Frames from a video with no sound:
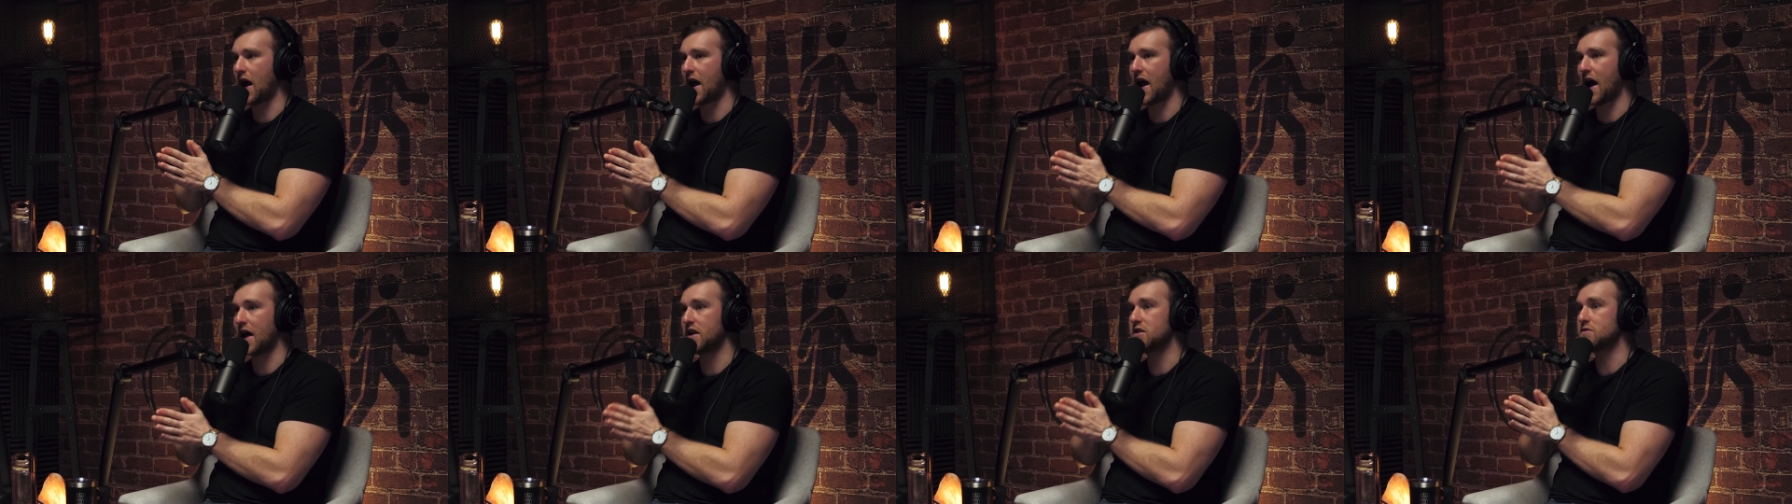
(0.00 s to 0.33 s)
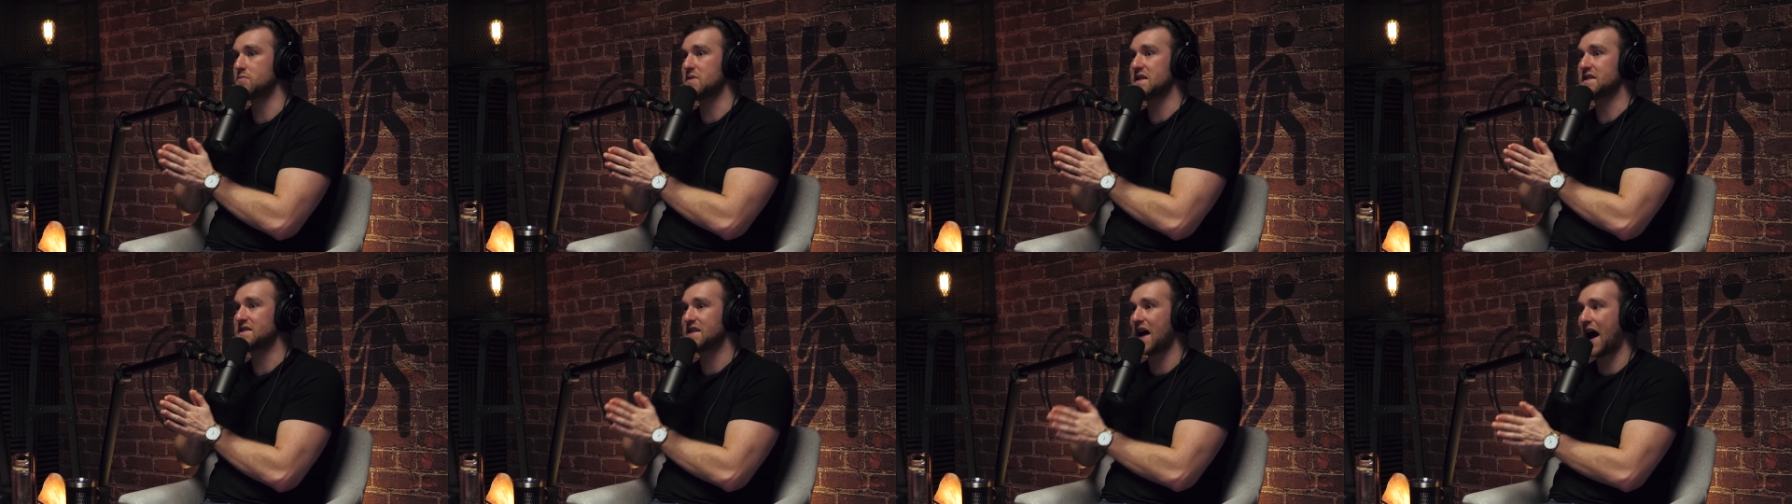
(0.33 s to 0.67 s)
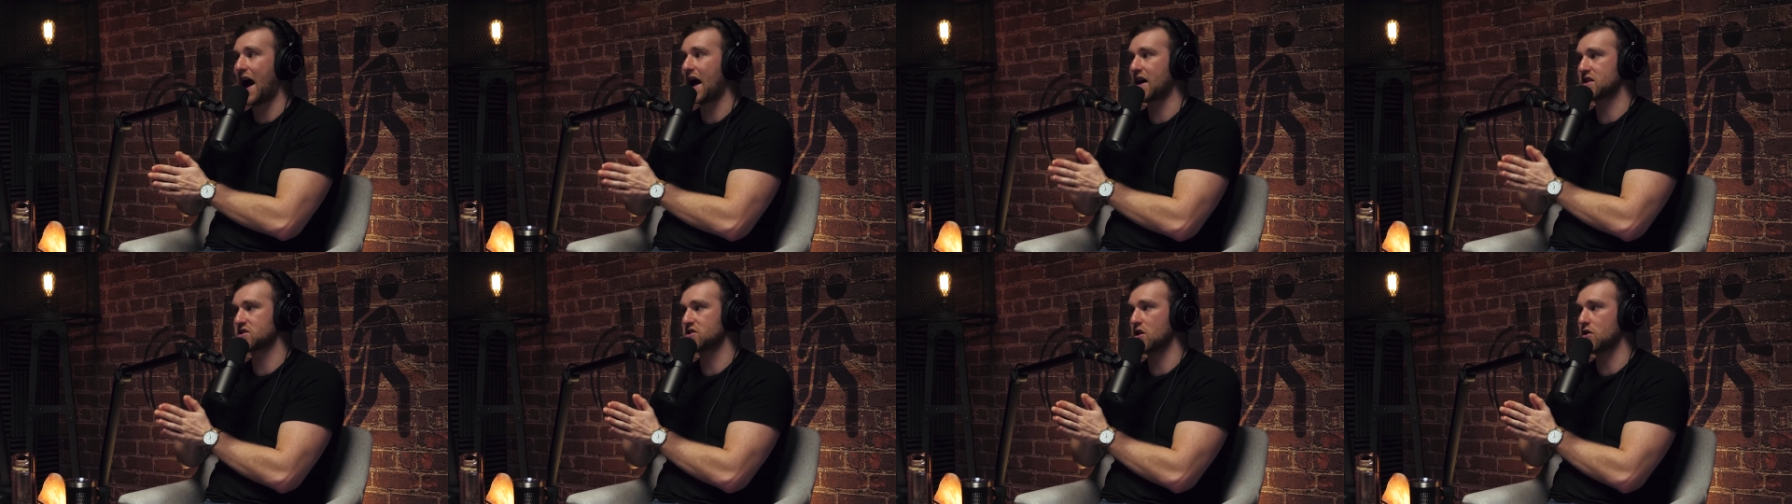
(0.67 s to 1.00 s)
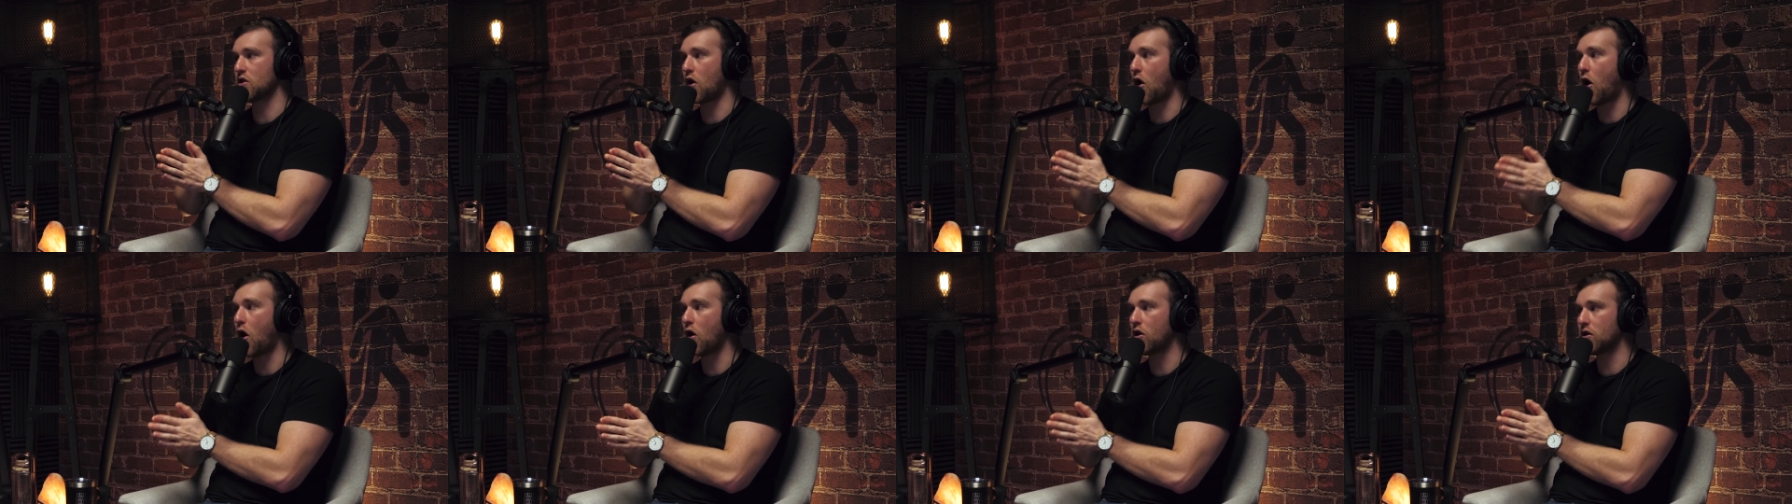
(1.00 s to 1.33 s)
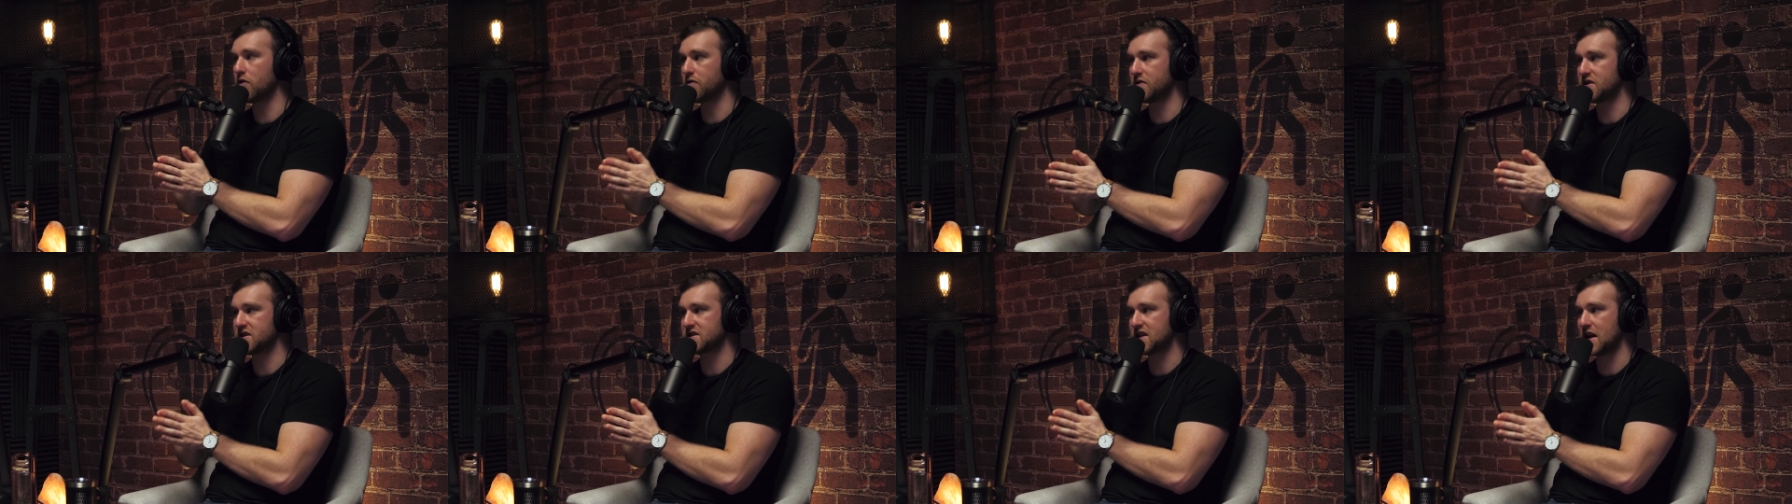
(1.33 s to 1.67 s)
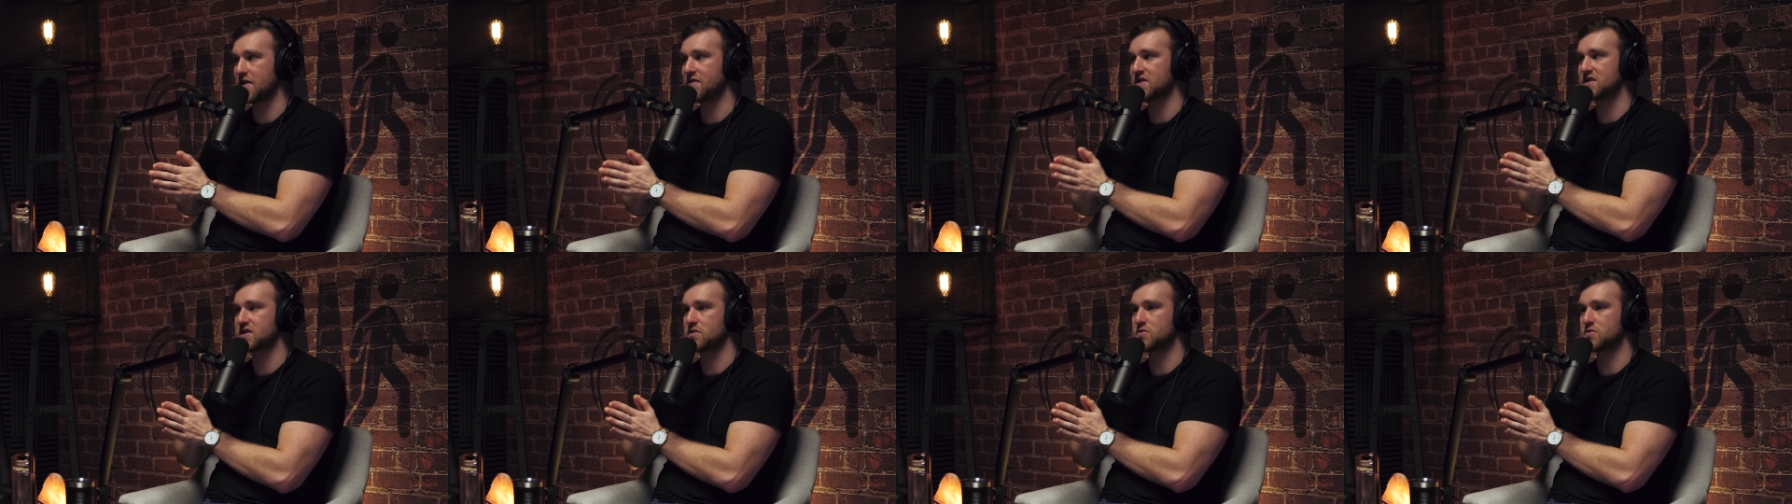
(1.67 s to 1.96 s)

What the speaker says: had to be taxed on all of the savings.